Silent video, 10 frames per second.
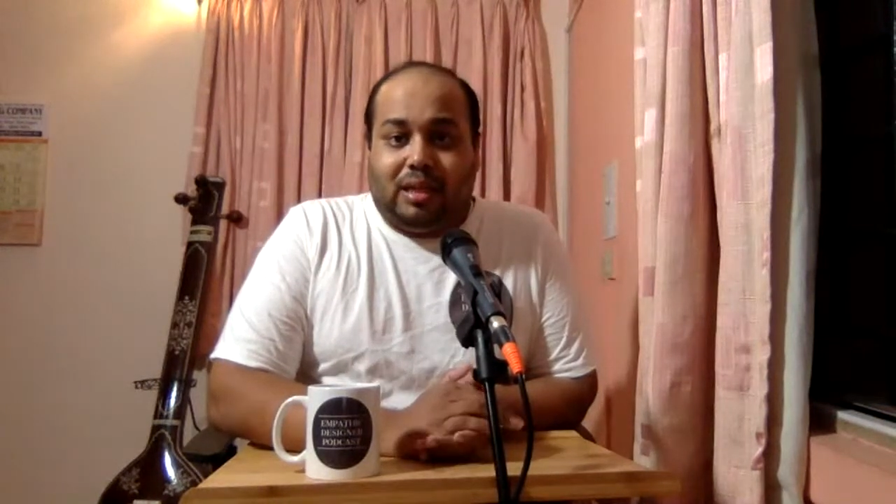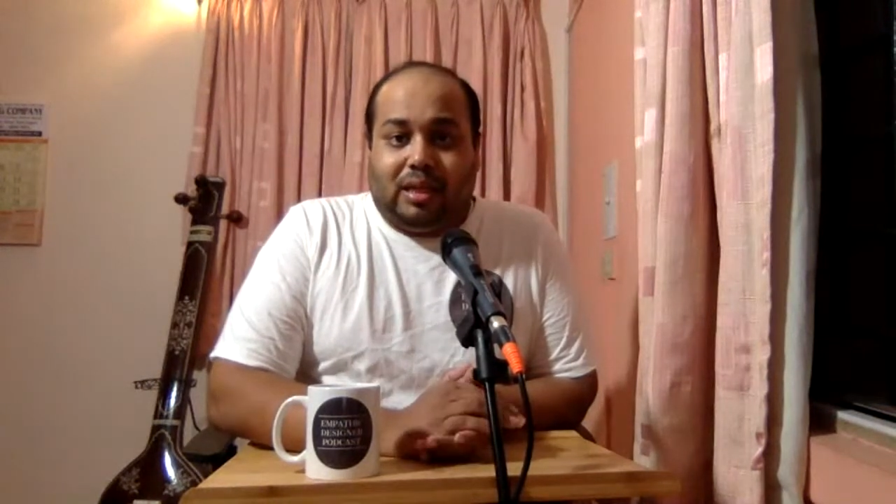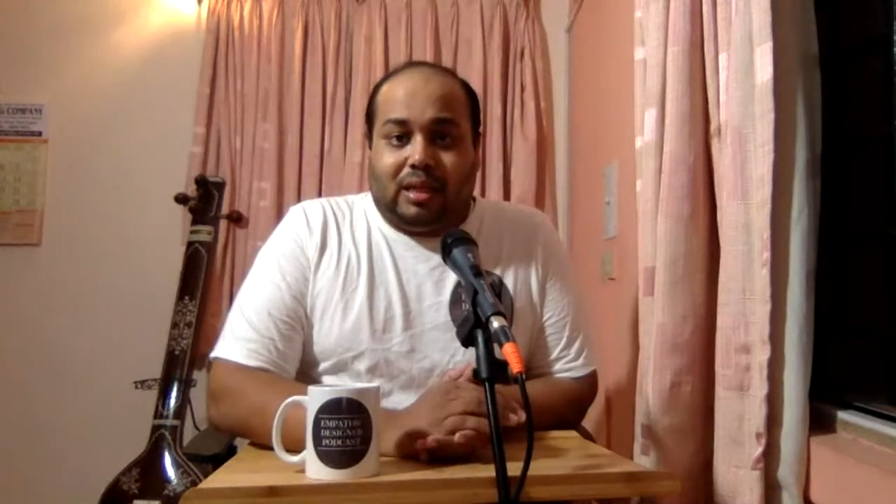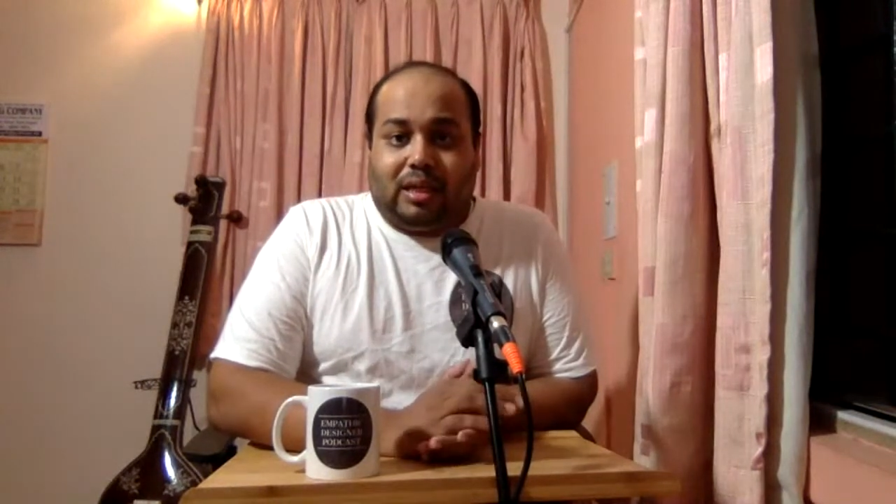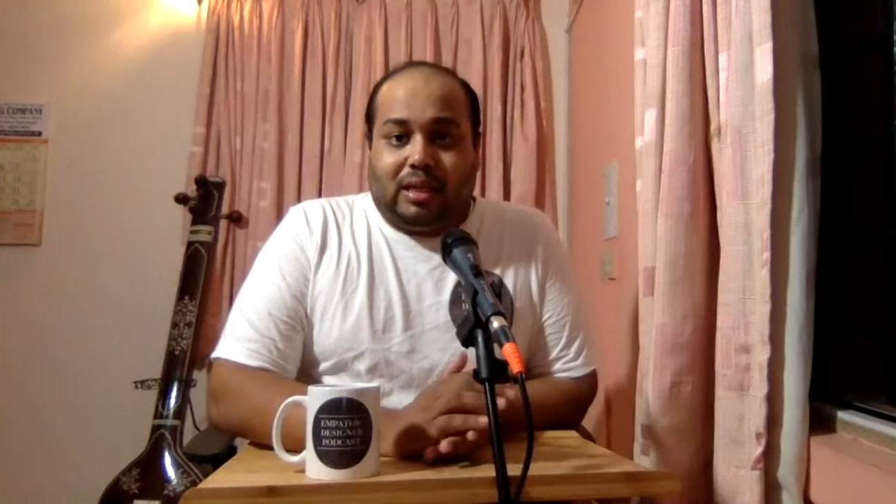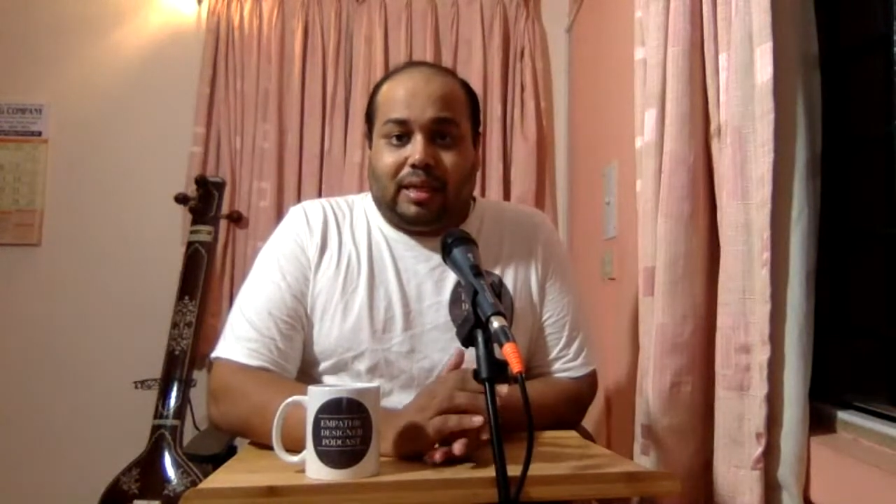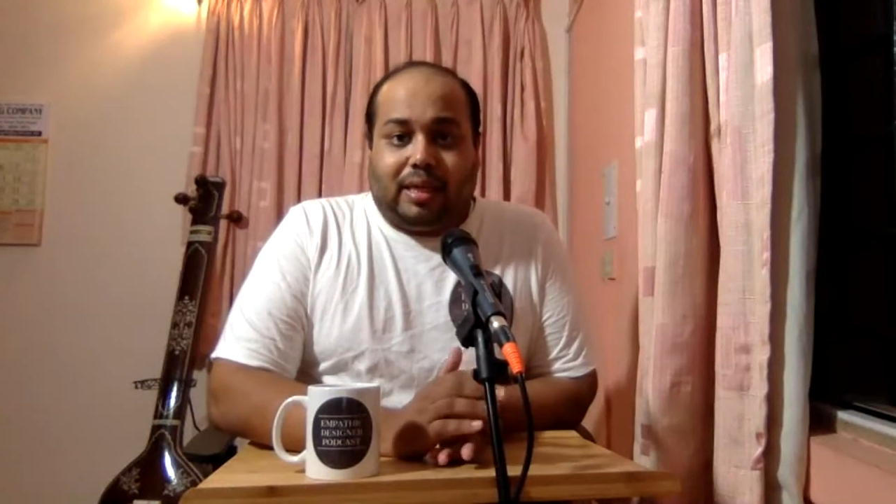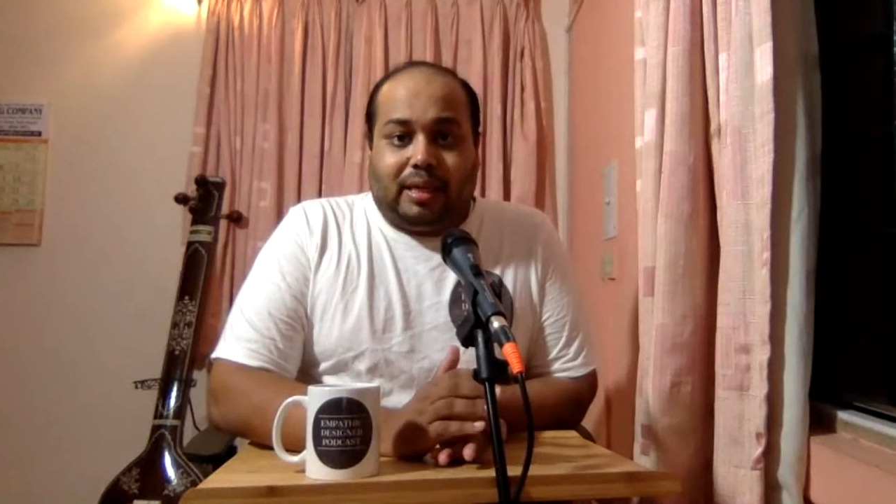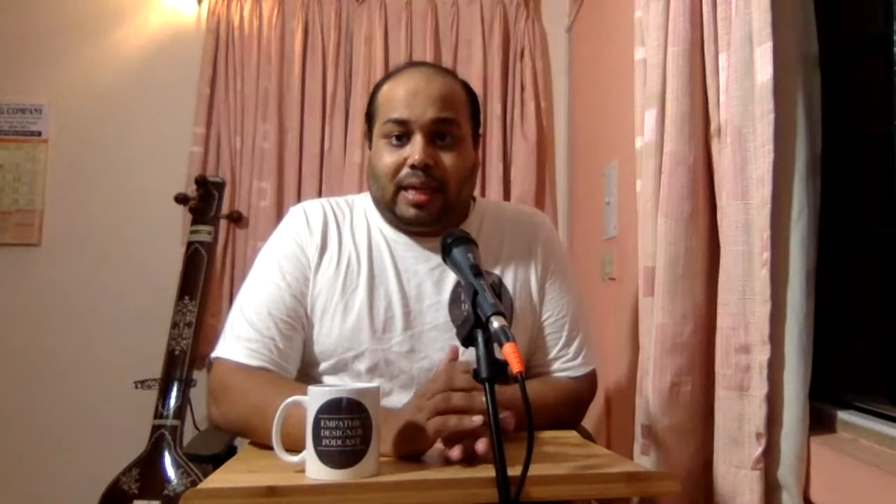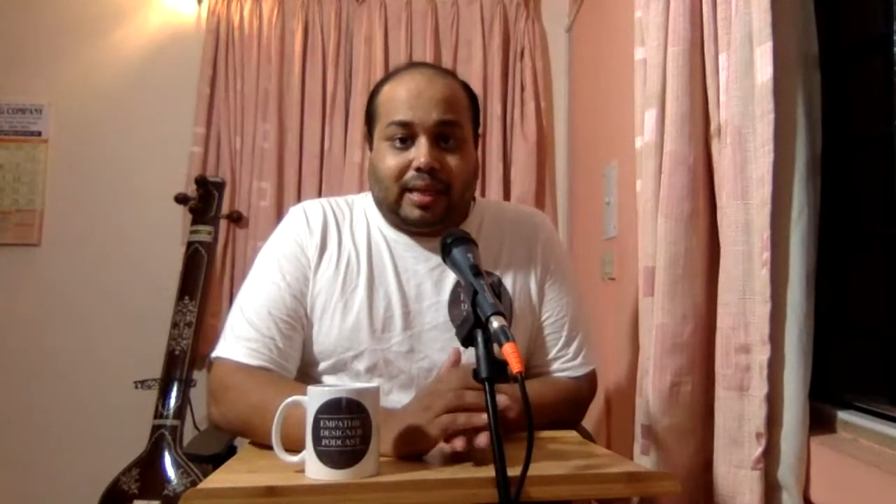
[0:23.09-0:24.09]

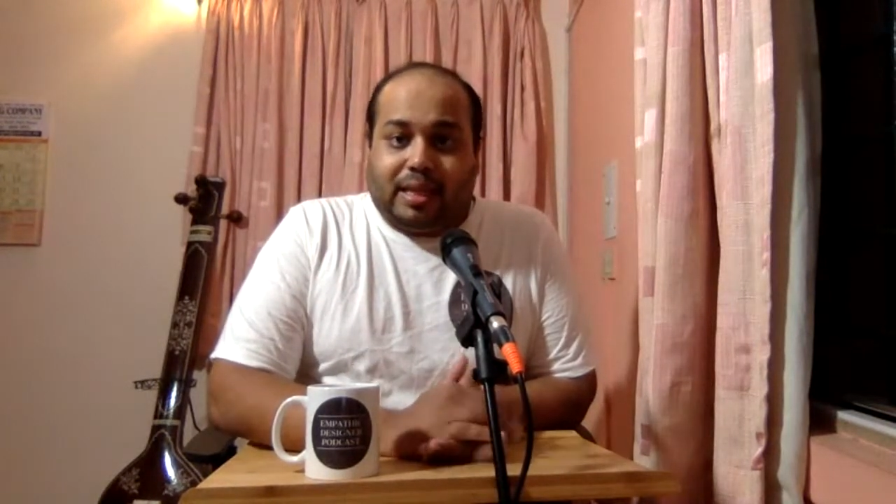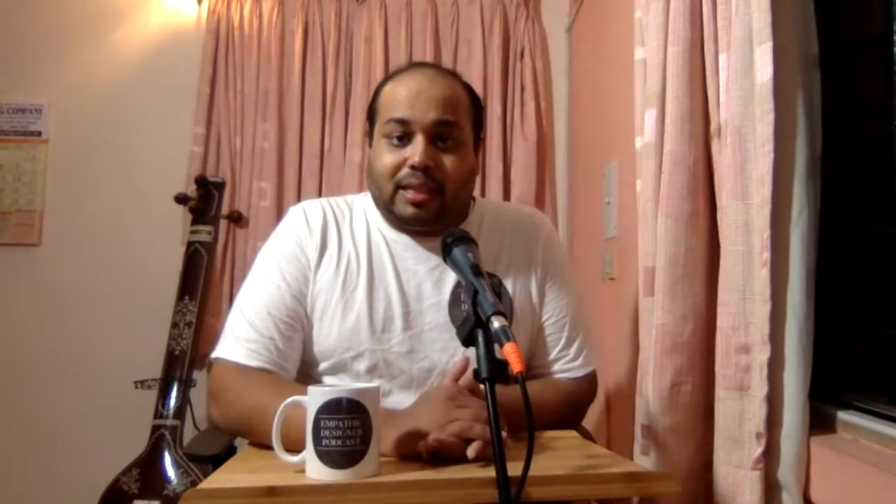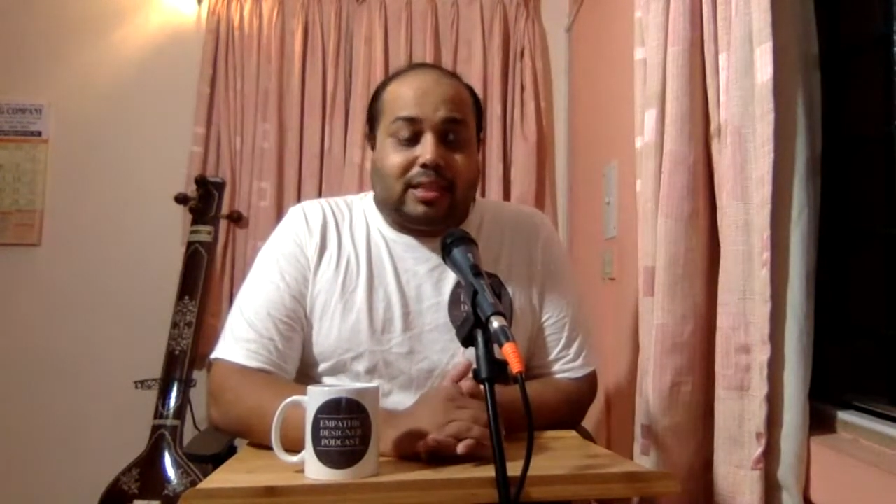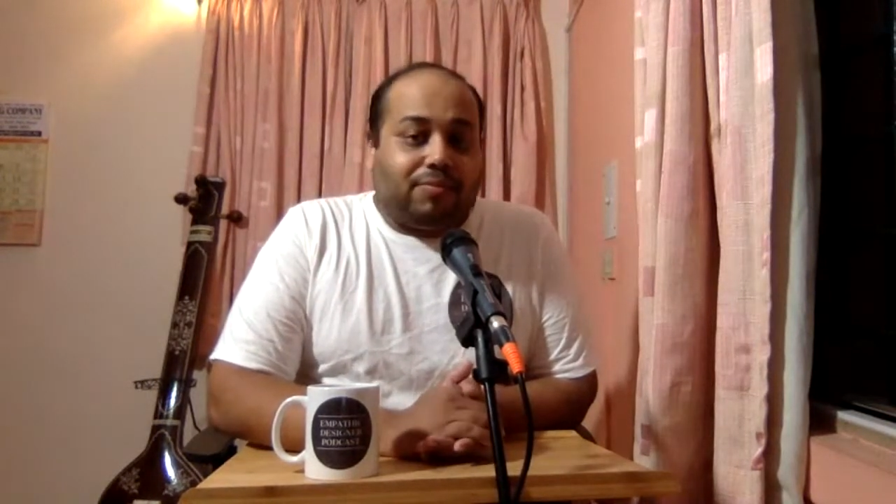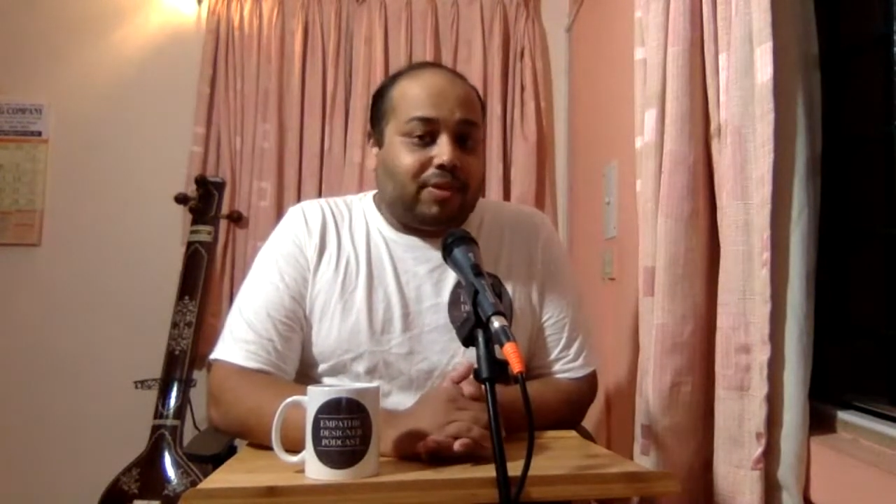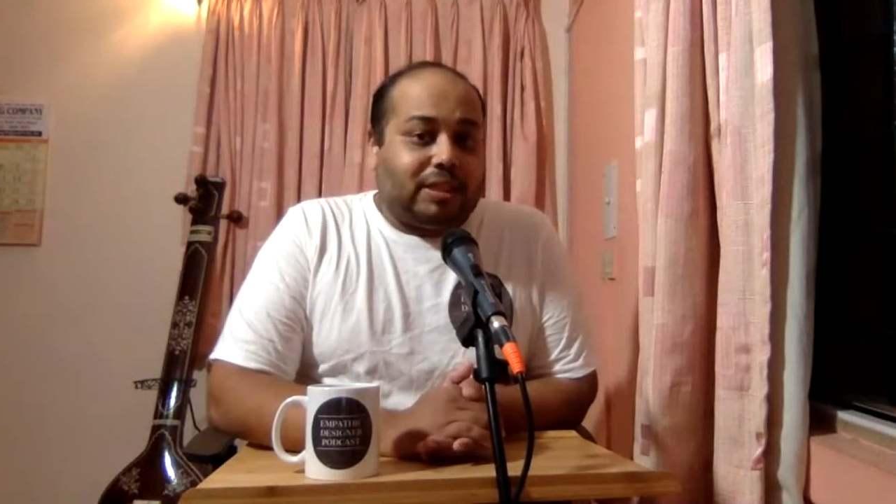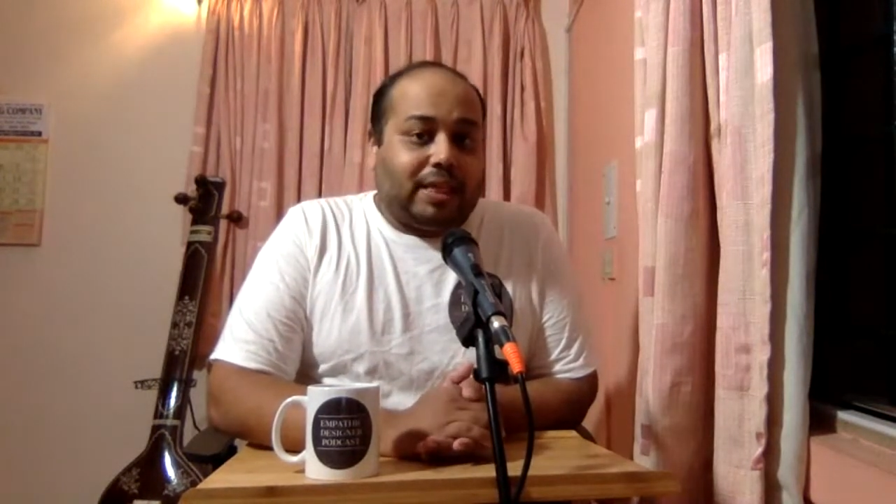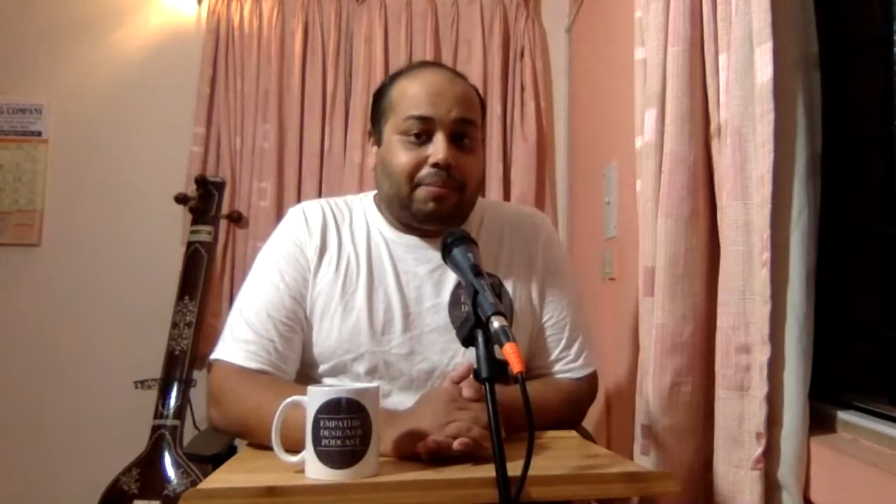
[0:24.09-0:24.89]
and I think this is the first time